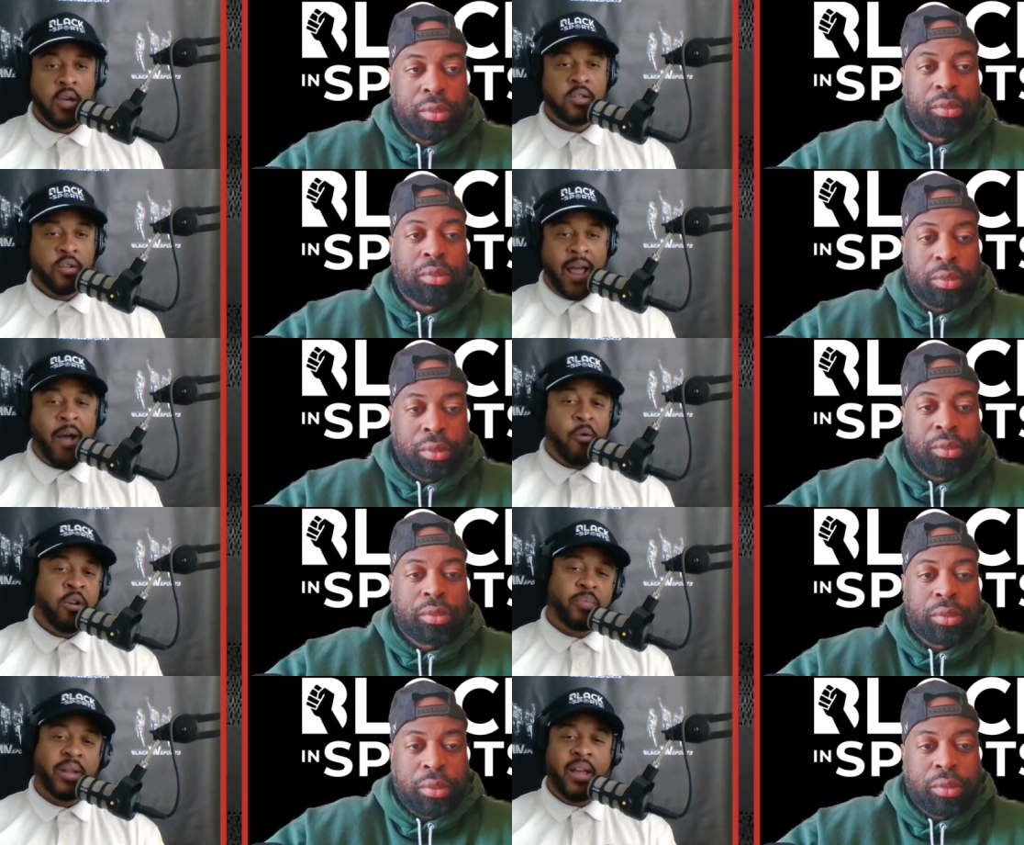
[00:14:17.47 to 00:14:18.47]
Speaker 1: So now we're
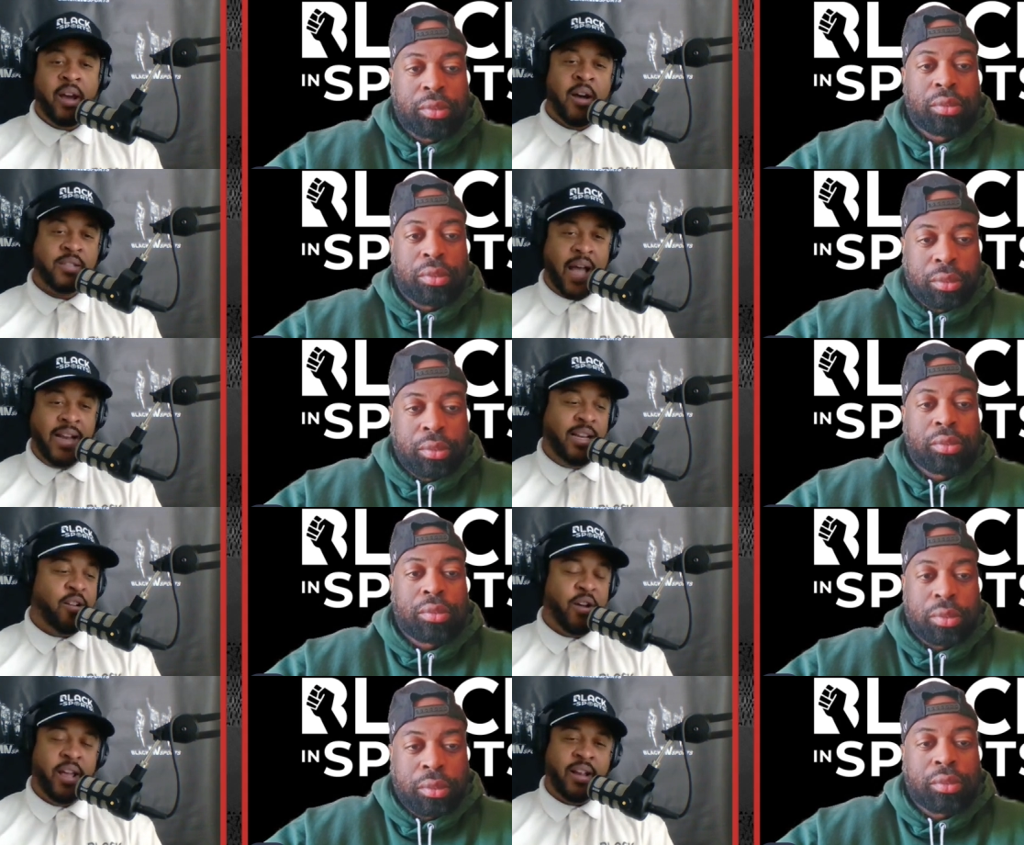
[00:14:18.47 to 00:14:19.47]
in the playoff. I need
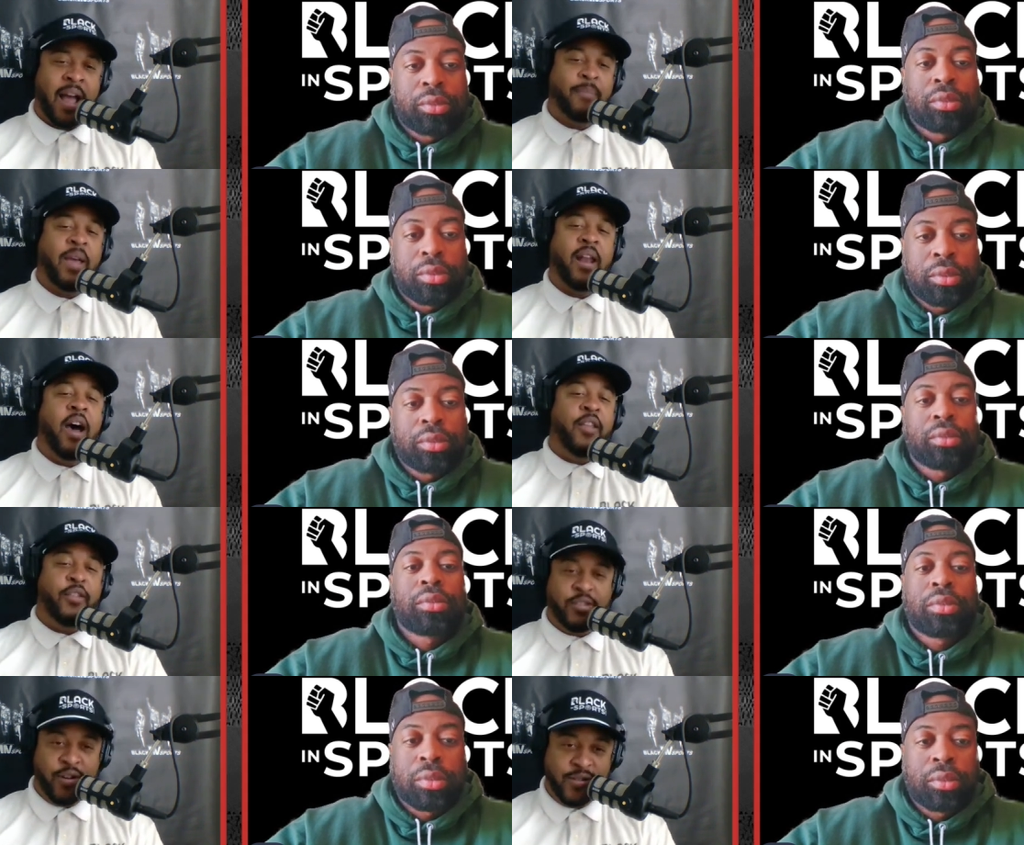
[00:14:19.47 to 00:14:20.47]
to go ahead and cop that
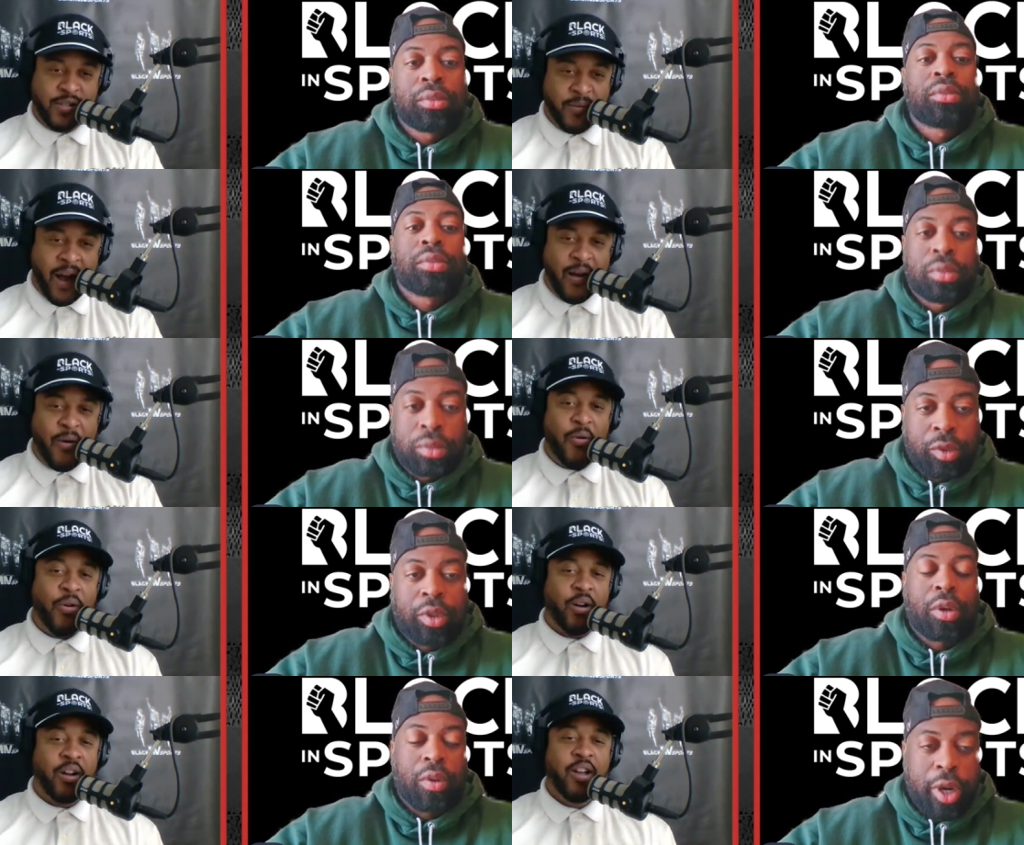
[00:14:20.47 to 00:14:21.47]
other jersey, right?
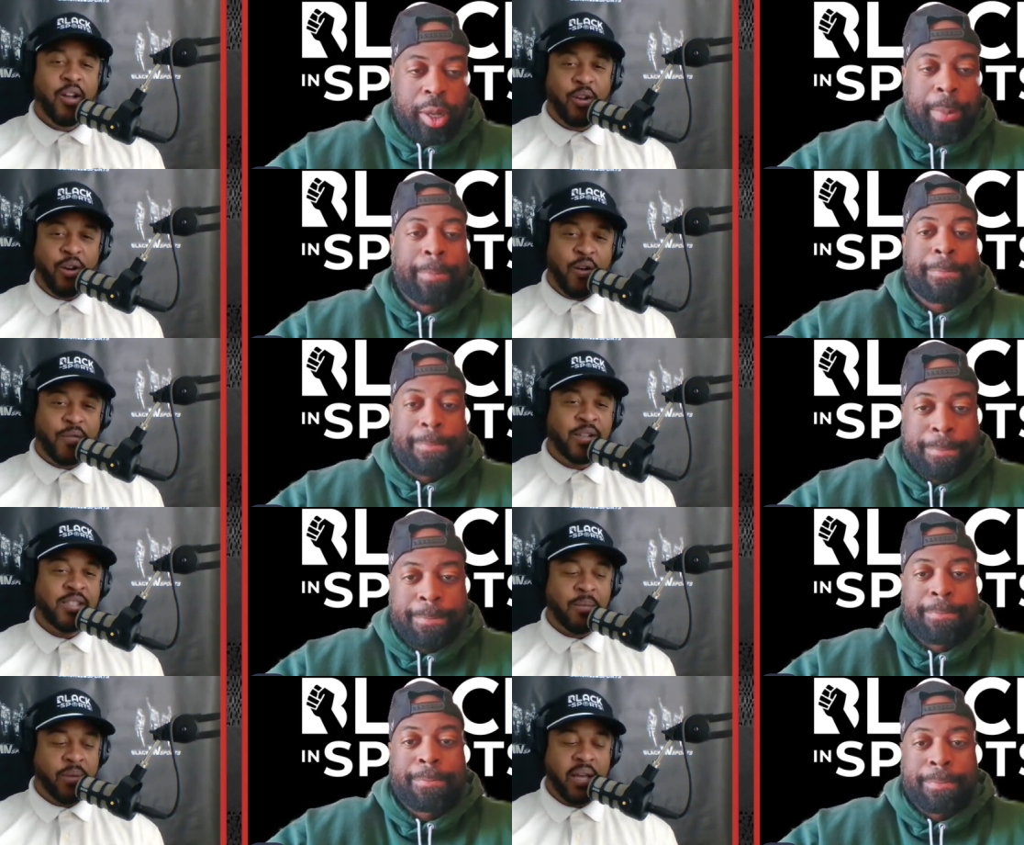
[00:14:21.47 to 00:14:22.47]
Or, right. you know, if
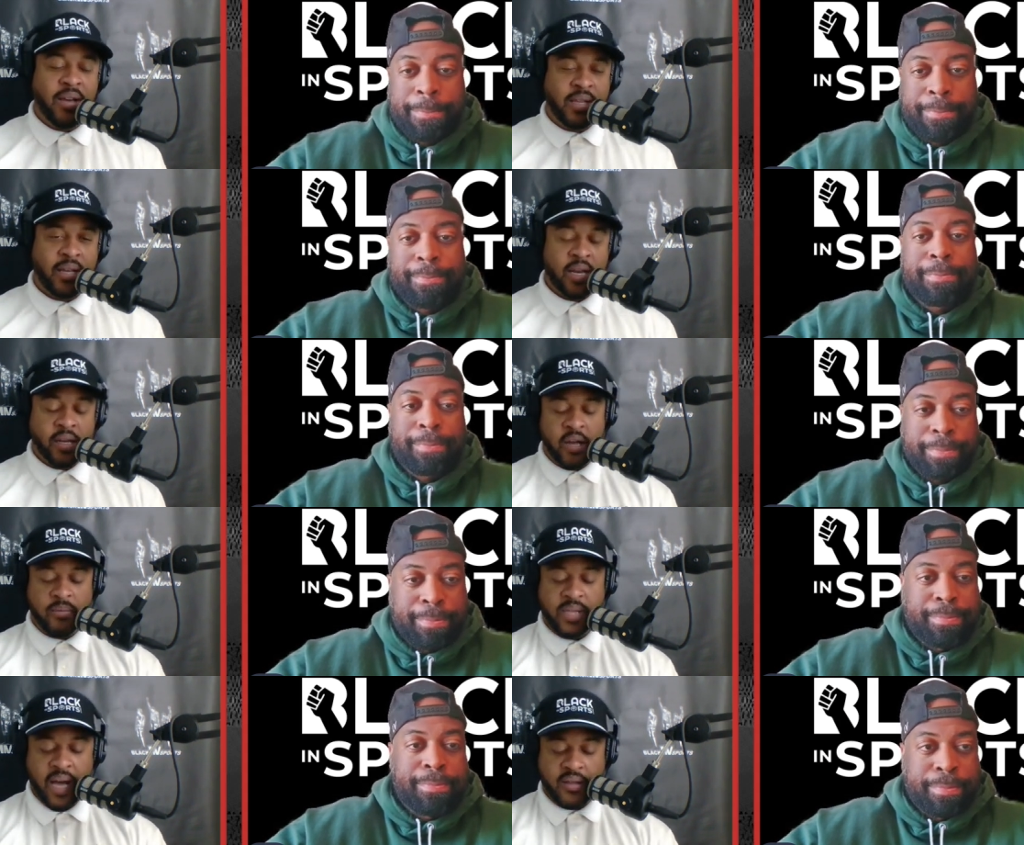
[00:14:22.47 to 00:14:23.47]
there's something else that kind of
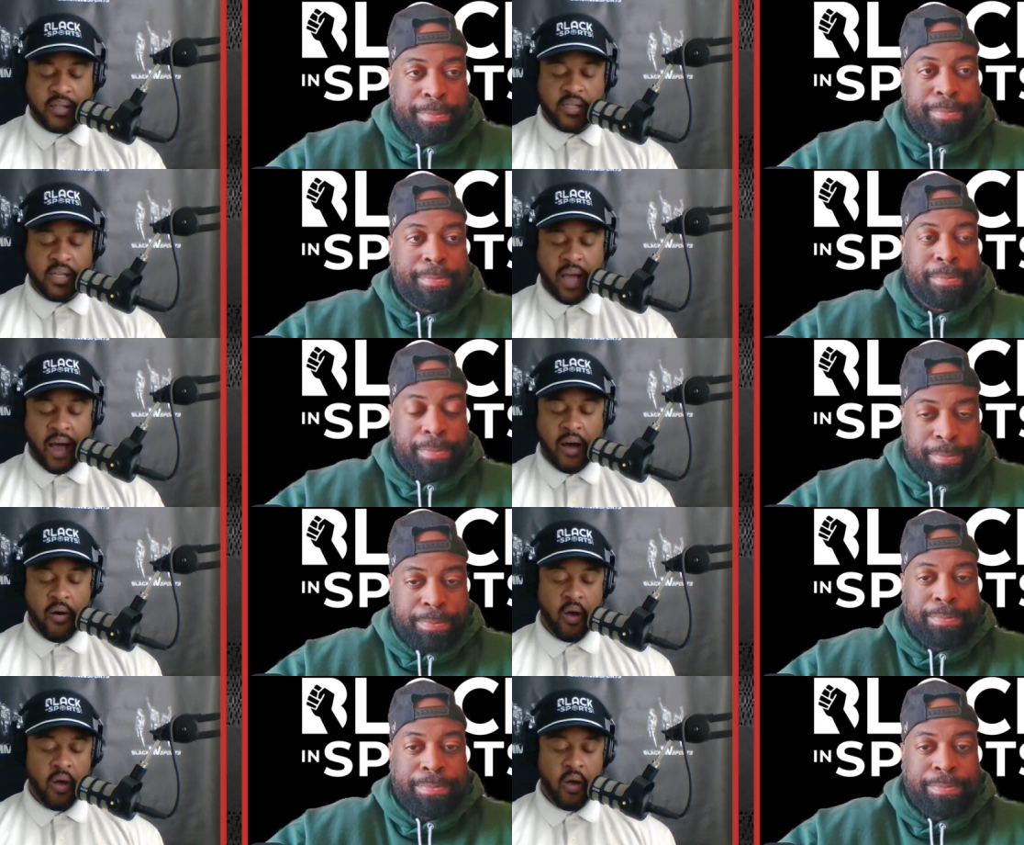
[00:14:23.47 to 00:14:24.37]
comes out, see how,